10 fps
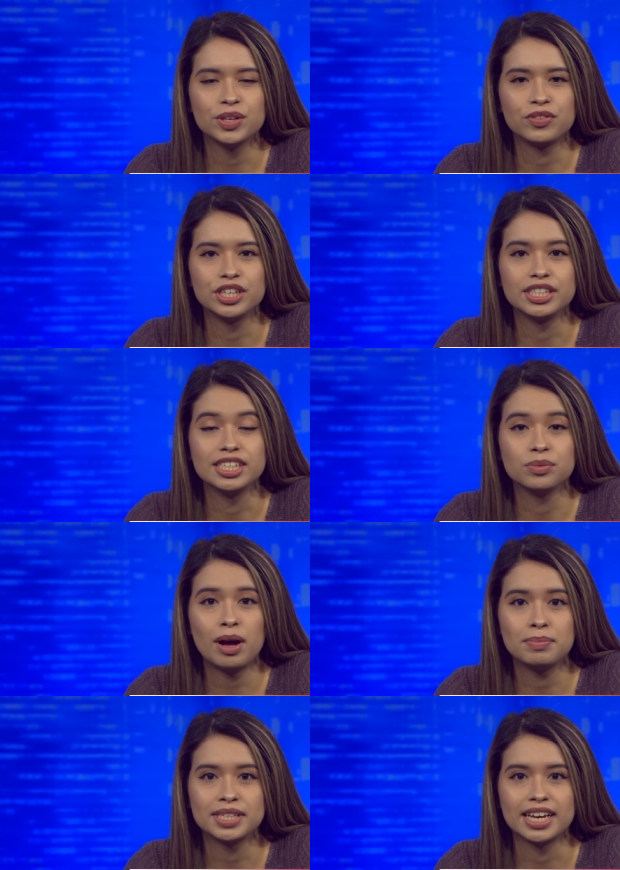University's
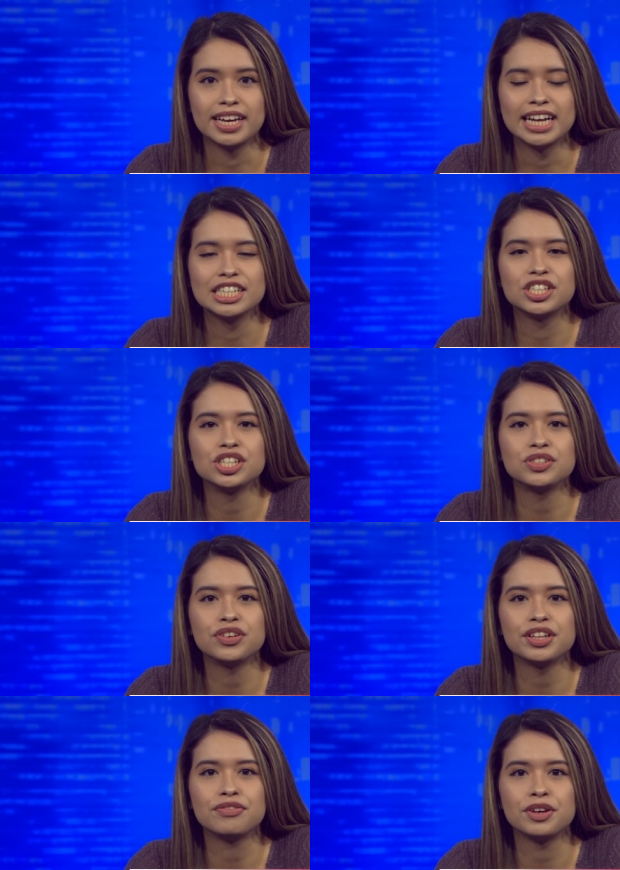website and search
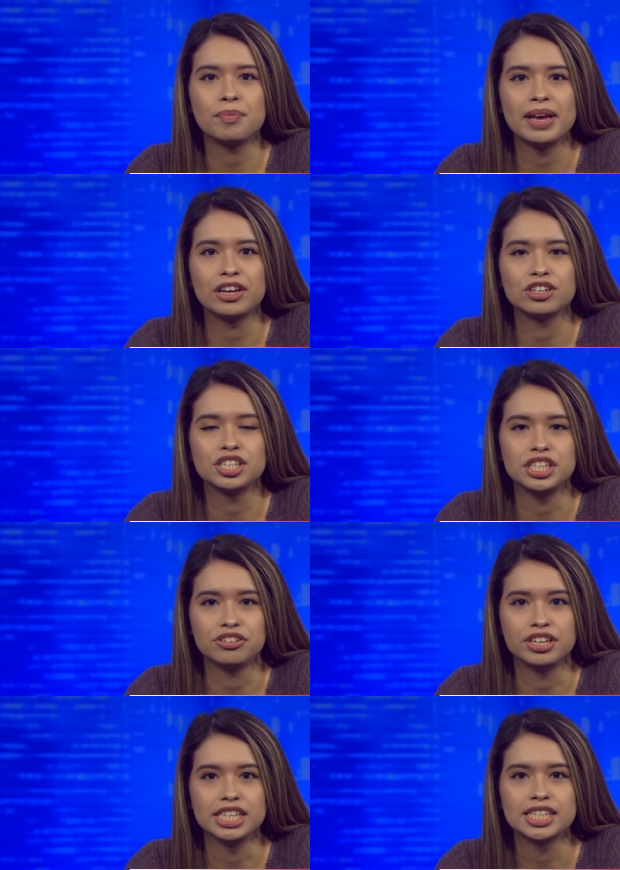for the Filmmakers
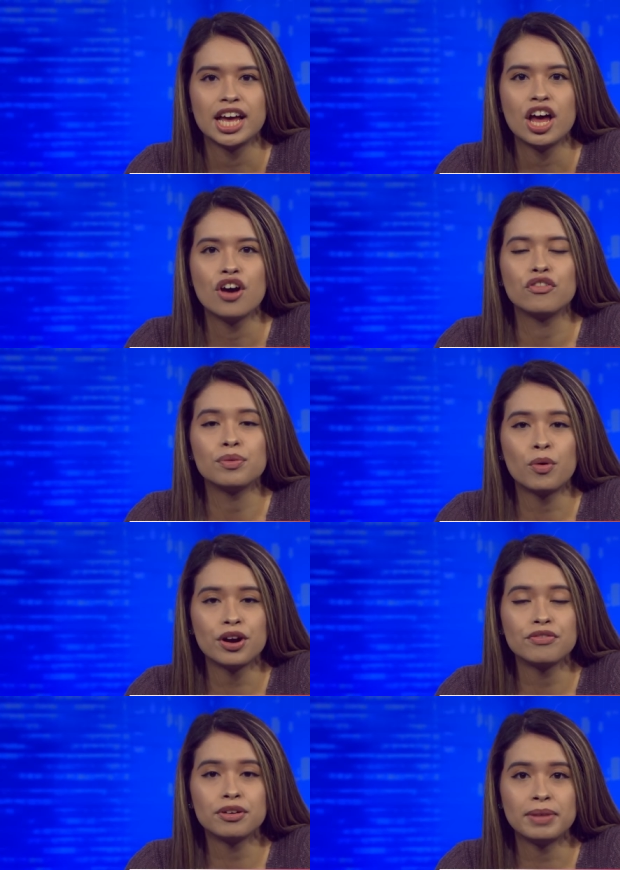series. For
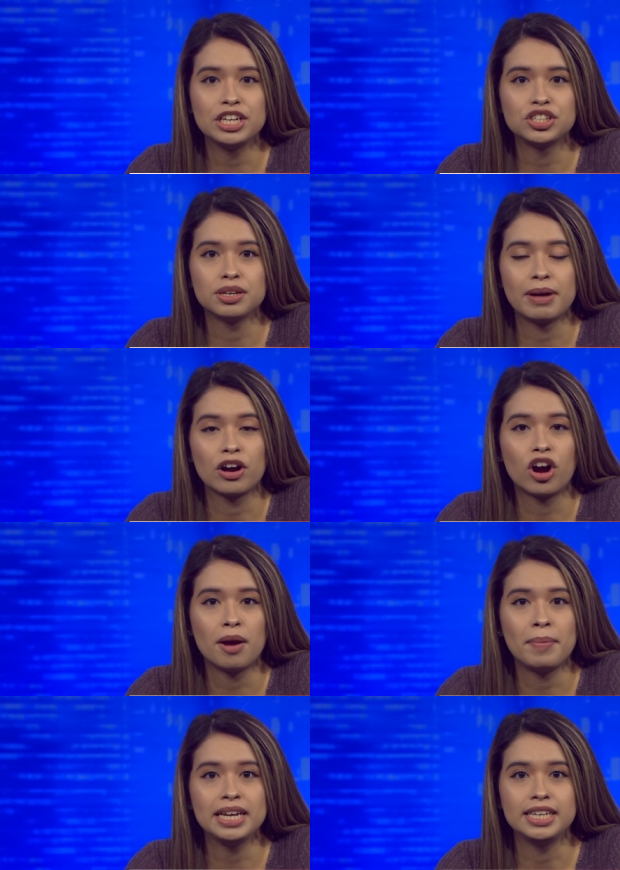more information about
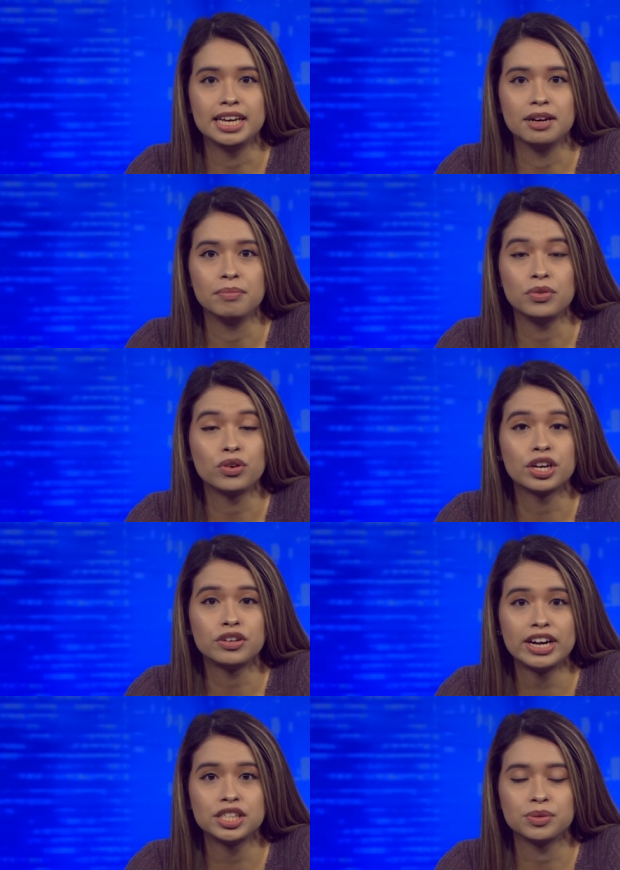Carpe Diem, you
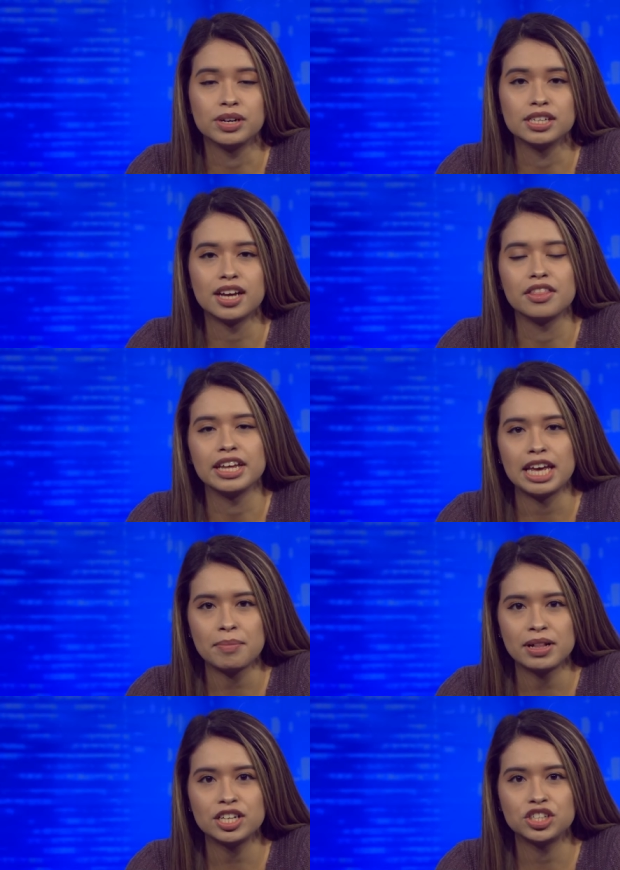can write to us on the
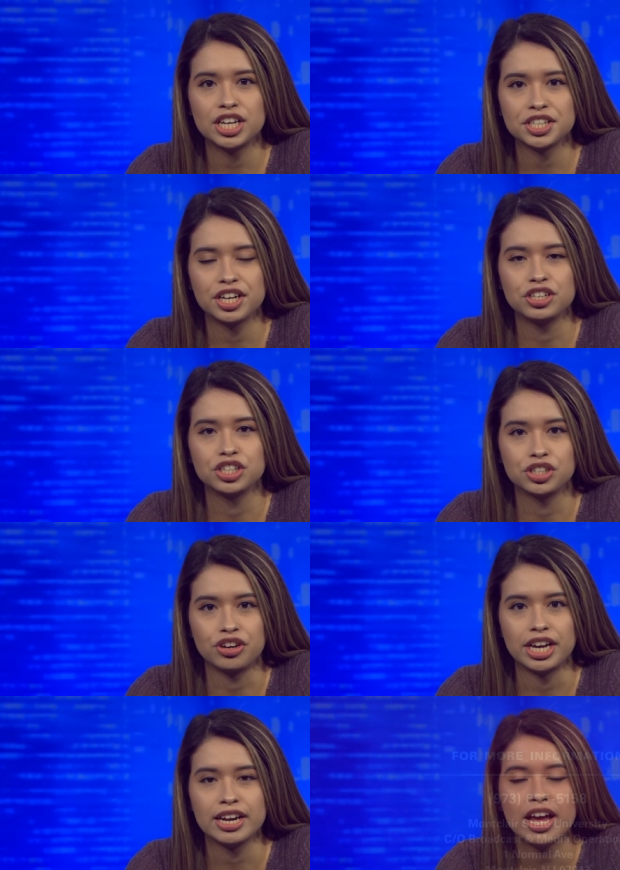email address on your
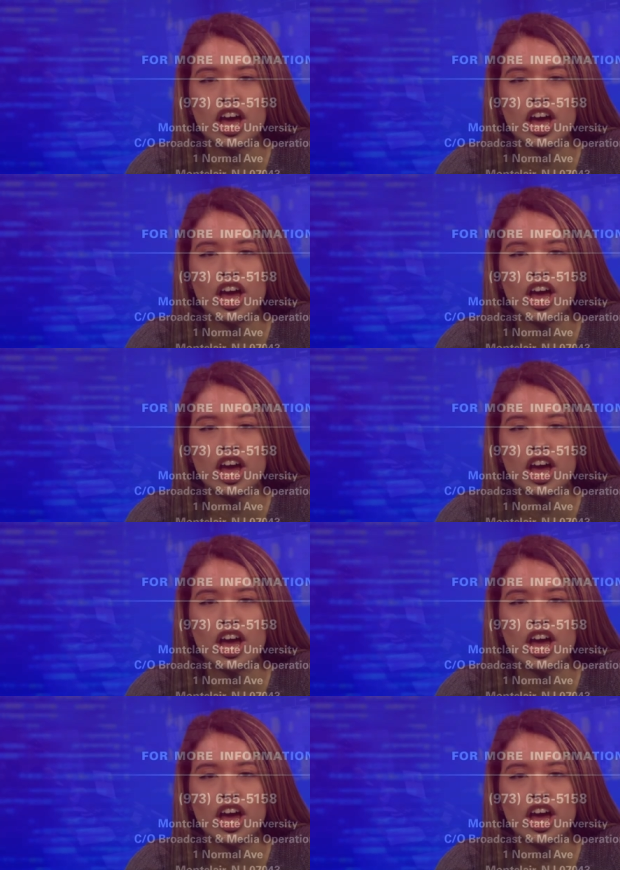screen,